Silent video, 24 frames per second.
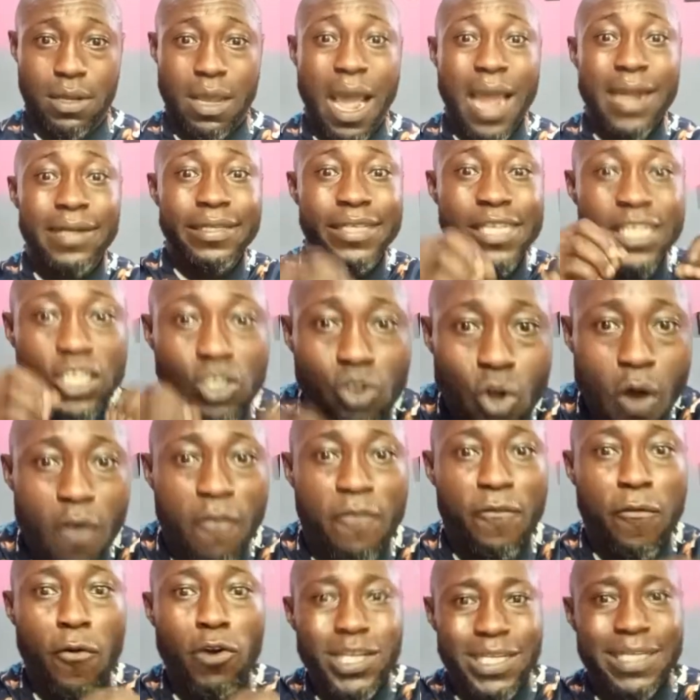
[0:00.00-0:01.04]
and
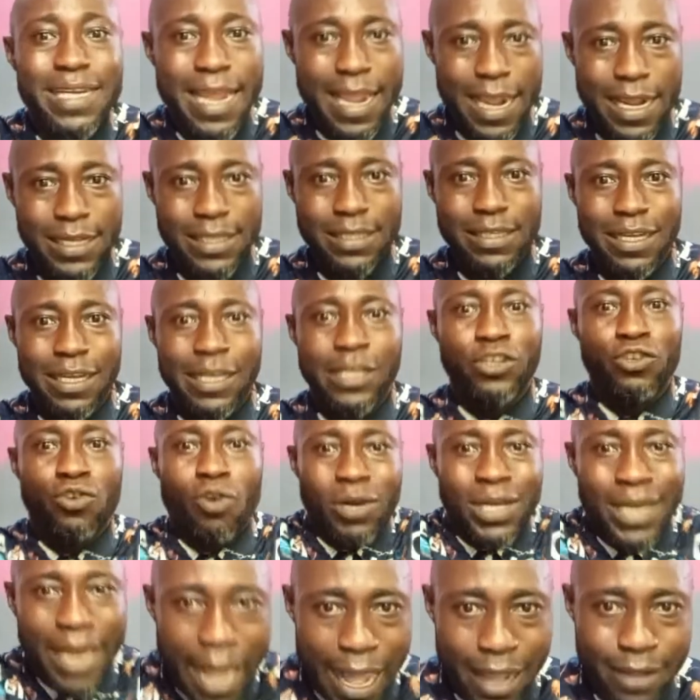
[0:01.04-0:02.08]
discomfortness in
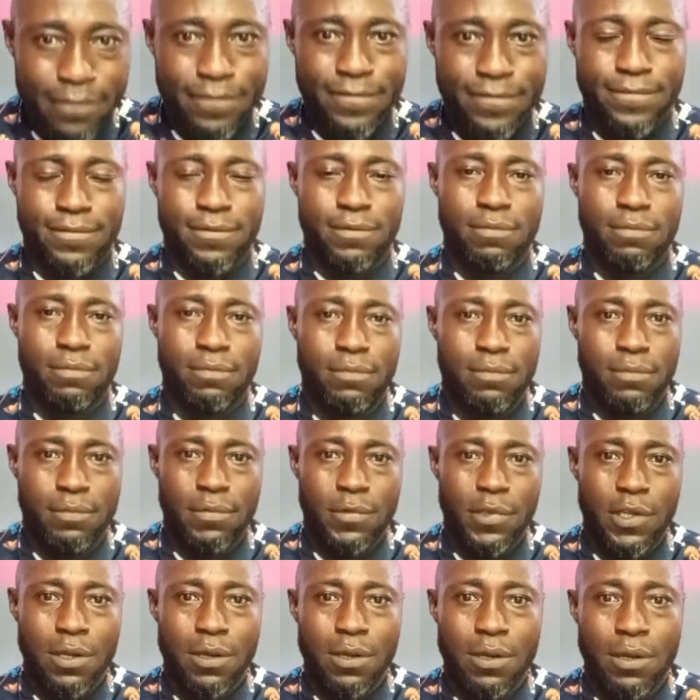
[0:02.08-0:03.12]
your life.
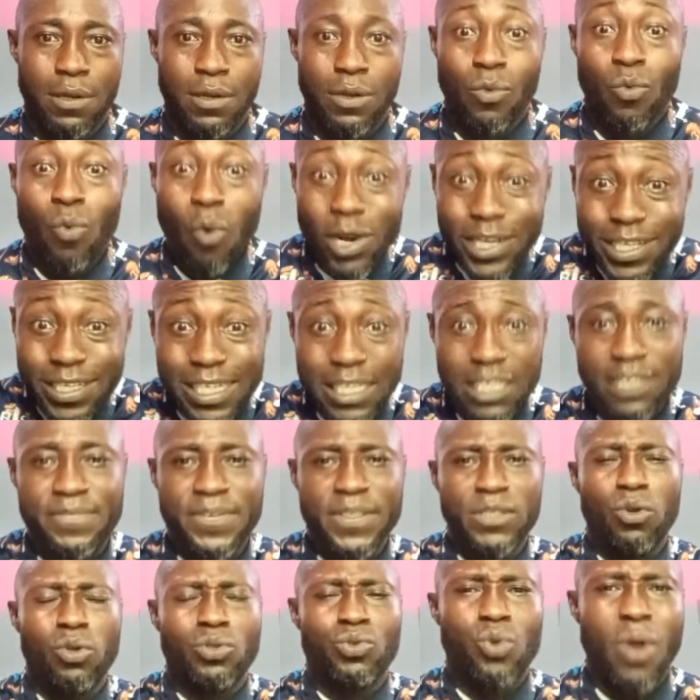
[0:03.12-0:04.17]
Watch this
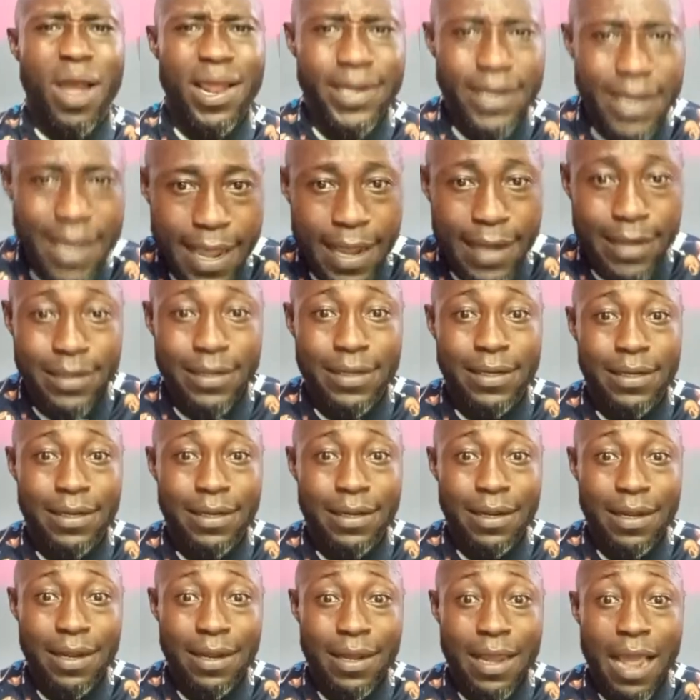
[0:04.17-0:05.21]
video to an end
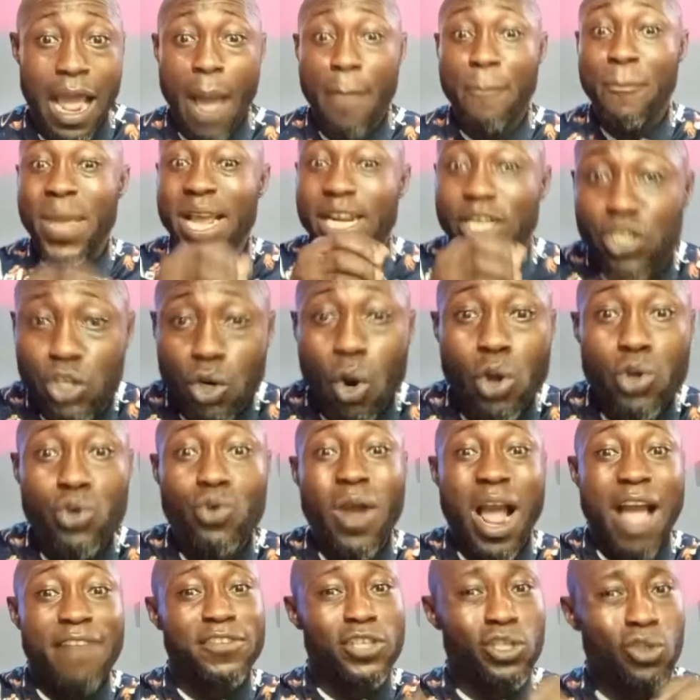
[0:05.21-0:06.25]
and make sure
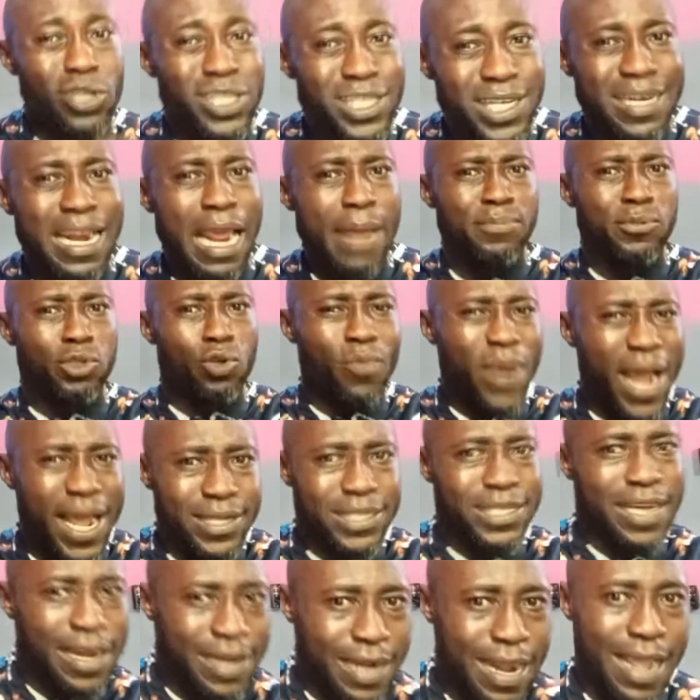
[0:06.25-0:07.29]
you have subscribed to my
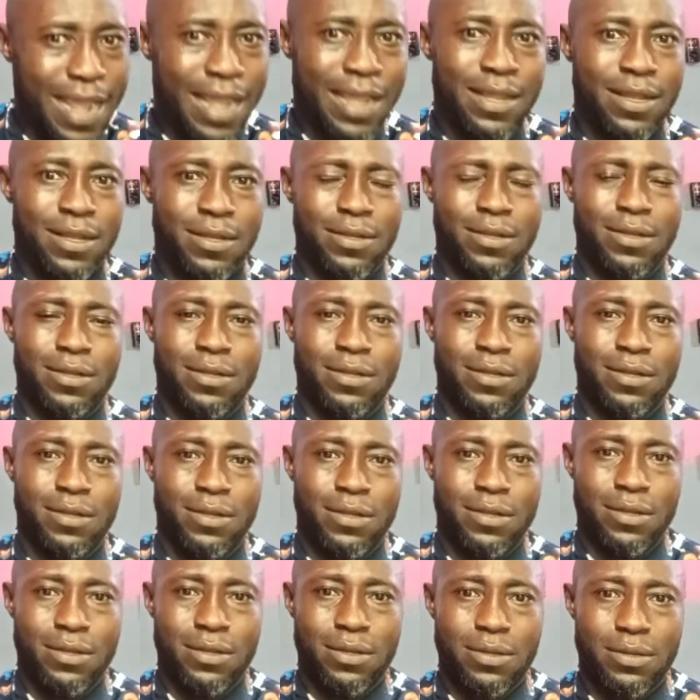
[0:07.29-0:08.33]
channel.
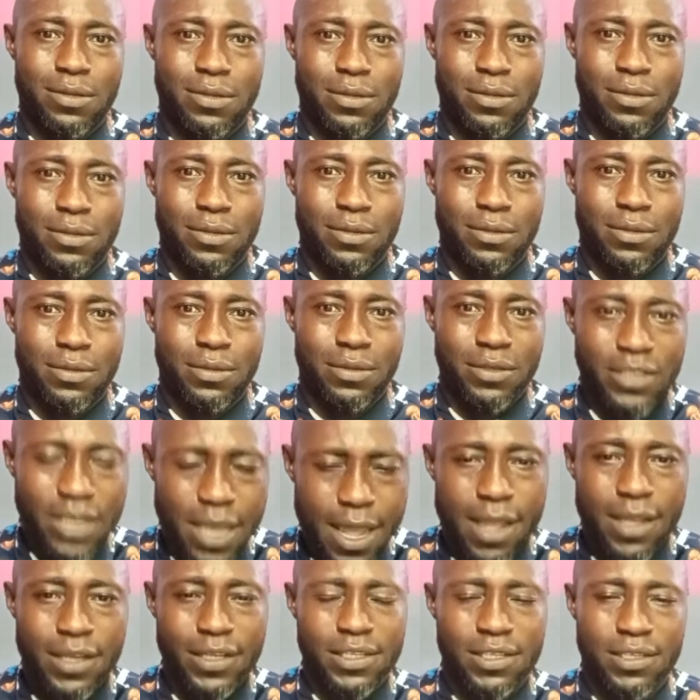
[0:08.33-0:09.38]

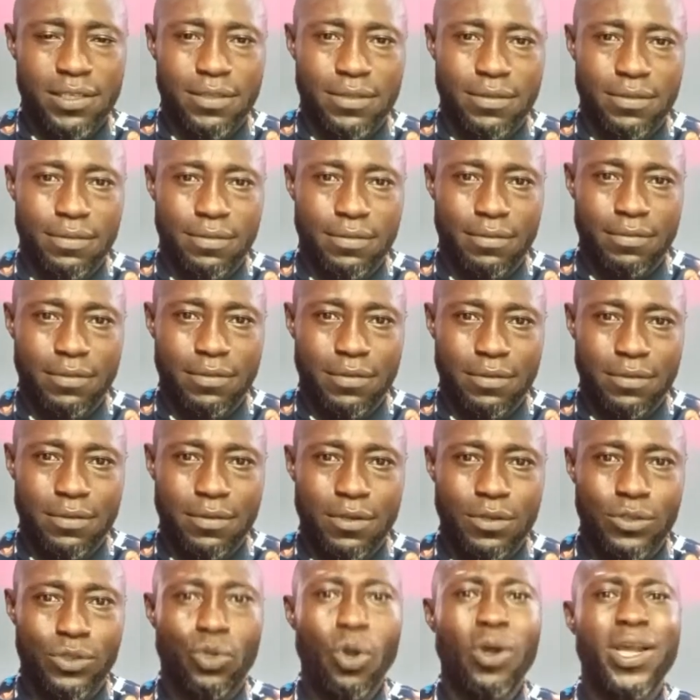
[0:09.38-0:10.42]
Yes,
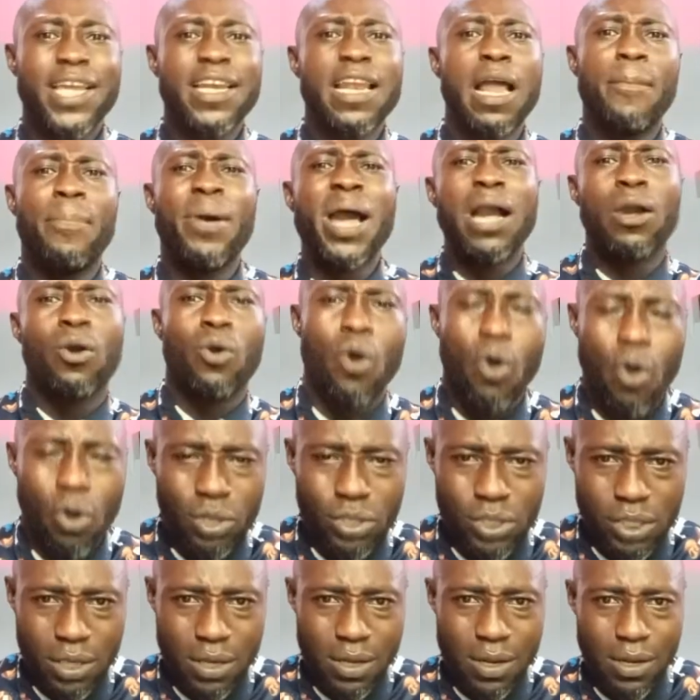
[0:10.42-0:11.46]
talking about
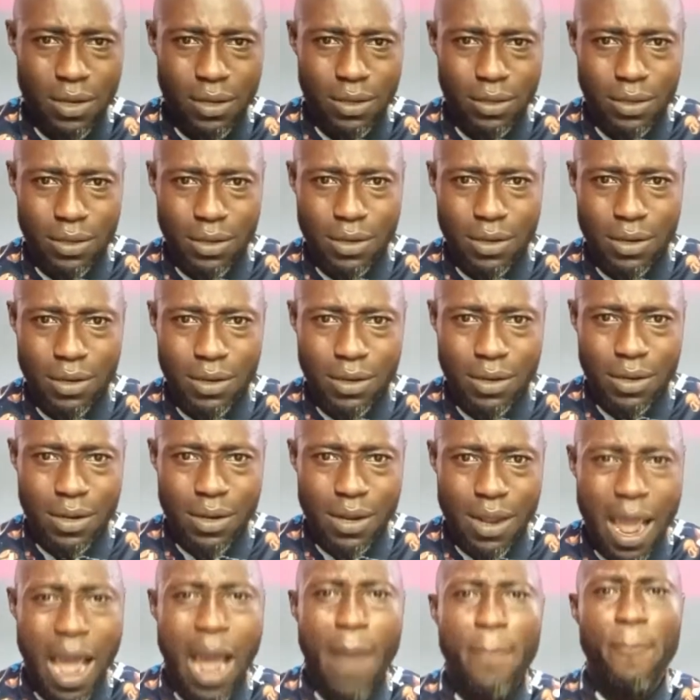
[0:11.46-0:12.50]
cause,
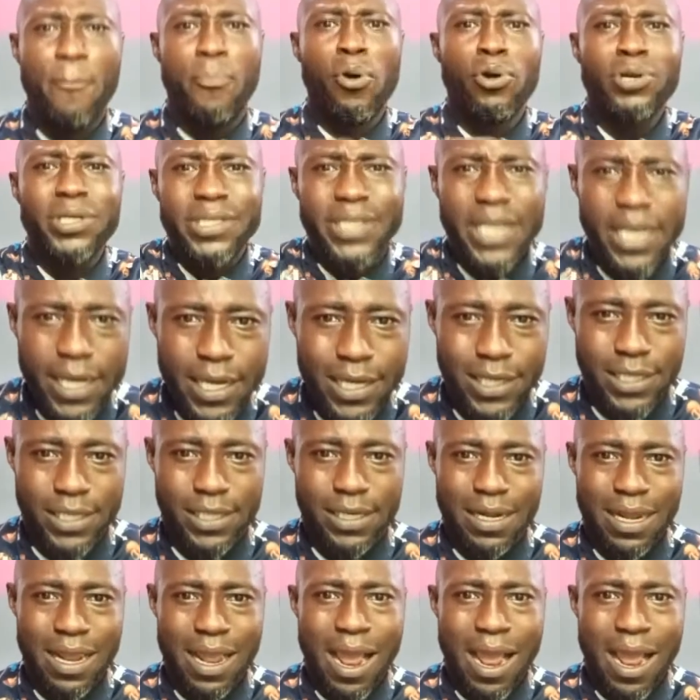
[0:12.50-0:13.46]
and bondage,